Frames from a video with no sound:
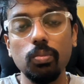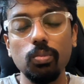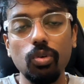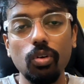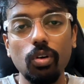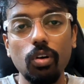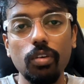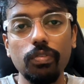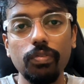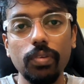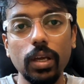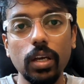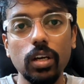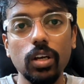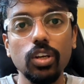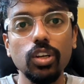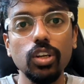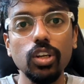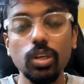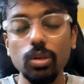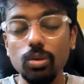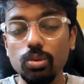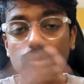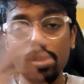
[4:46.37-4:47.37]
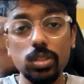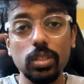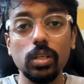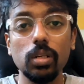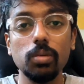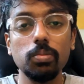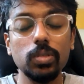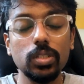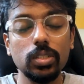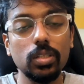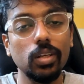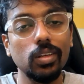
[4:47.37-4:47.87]
more of like a new
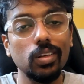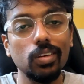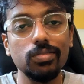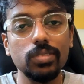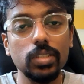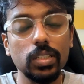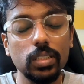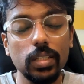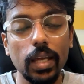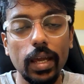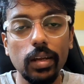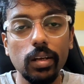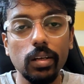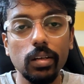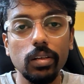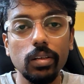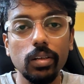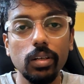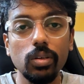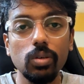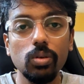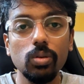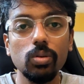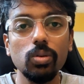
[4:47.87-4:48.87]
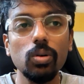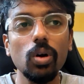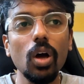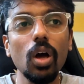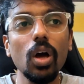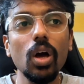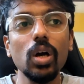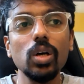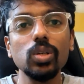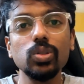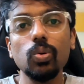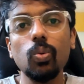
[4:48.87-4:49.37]
syllabus that you have just entered into.
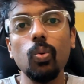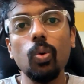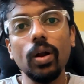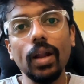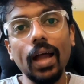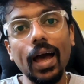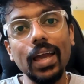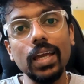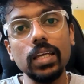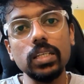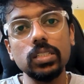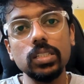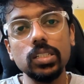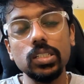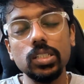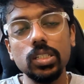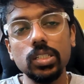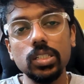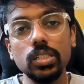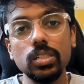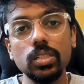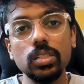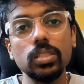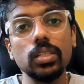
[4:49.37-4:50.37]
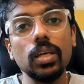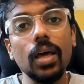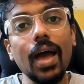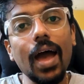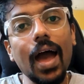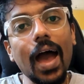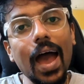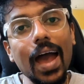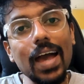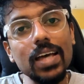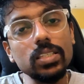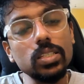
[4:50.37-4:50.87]
So what I suggest is,
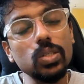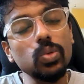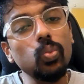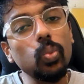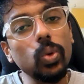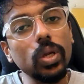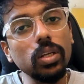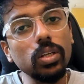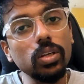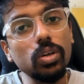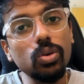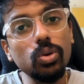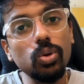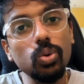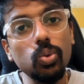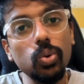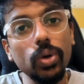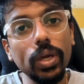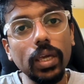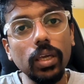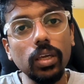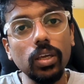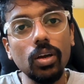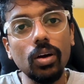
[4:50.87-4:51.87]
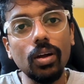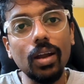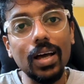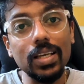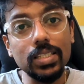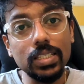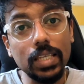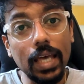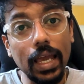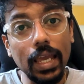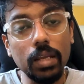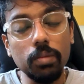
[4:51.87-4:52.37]
as and when you're doing your
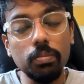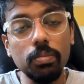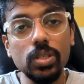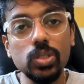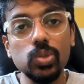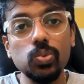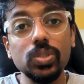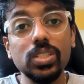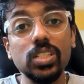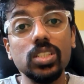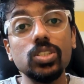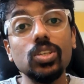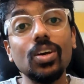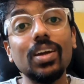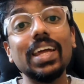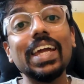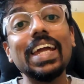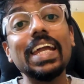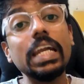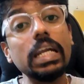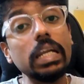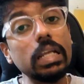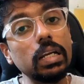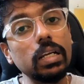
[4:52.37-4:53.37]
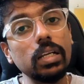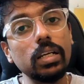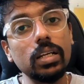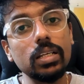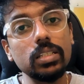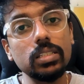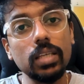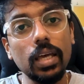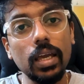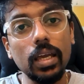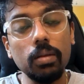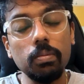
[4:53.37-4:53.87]
assignments, which is your
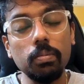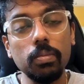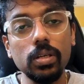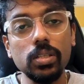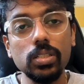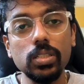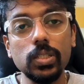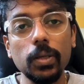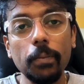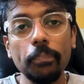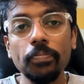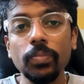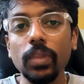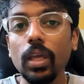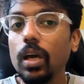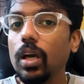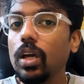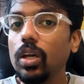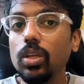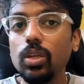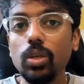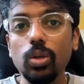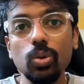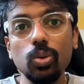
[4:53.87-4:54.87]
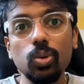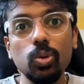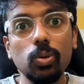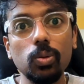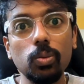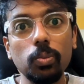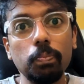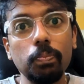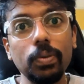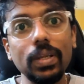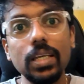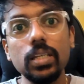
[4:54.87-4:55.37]
internal assignments,
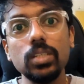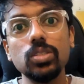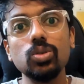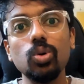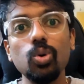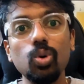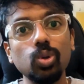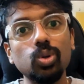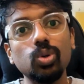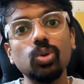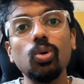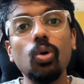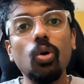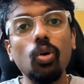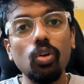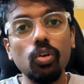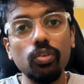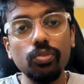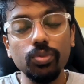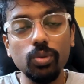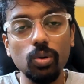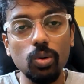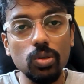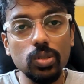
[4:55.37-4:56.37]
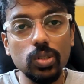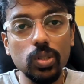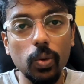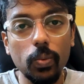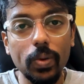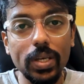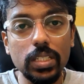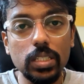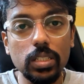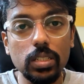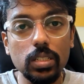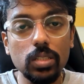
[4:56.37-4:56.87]
you please go through all of those
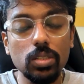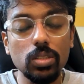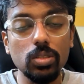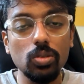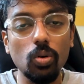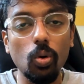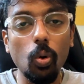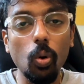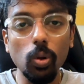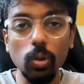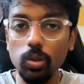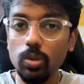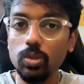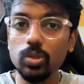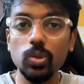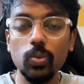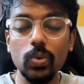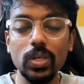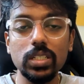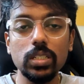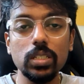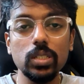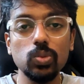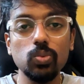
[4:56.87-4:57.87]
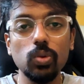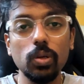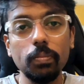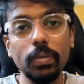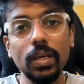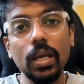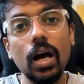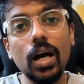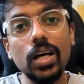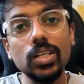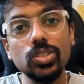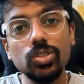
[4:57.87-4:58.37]
questions. All those questions will
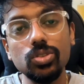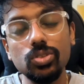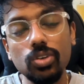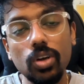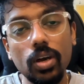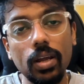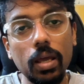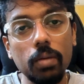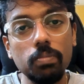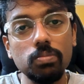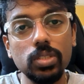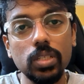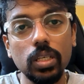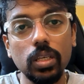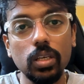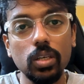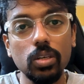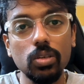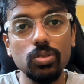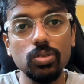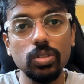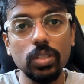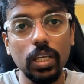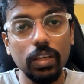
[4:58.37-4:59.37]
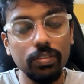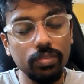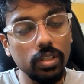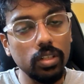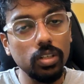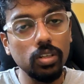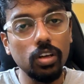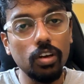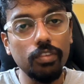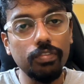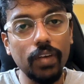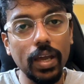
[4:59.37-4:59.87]
be asked on your MCQs
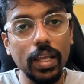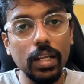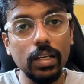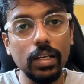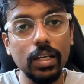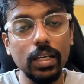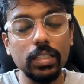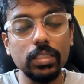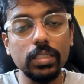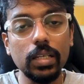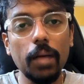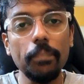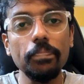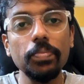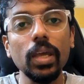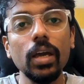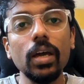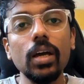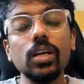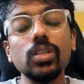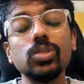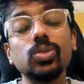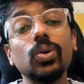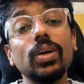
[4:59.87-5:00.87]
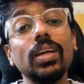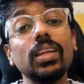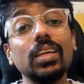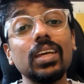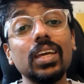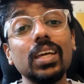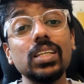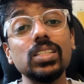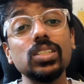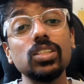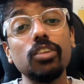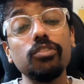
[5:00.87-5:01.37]
even in your final exam. So
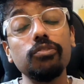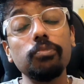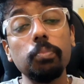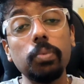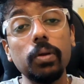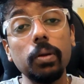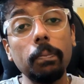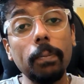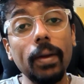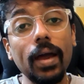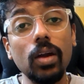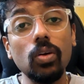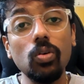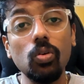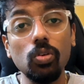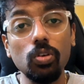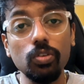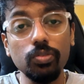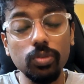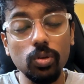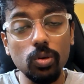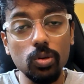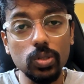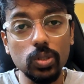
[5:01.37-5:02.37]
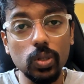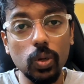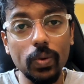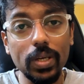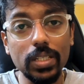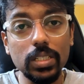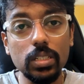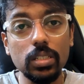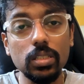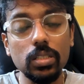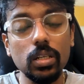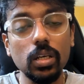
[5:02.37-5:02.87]
in case you have prepared all of those
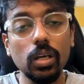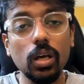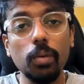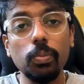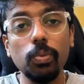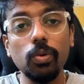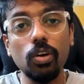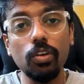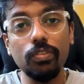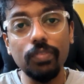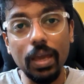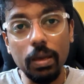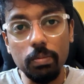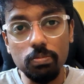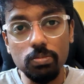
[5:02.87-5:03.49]
questions and a couple of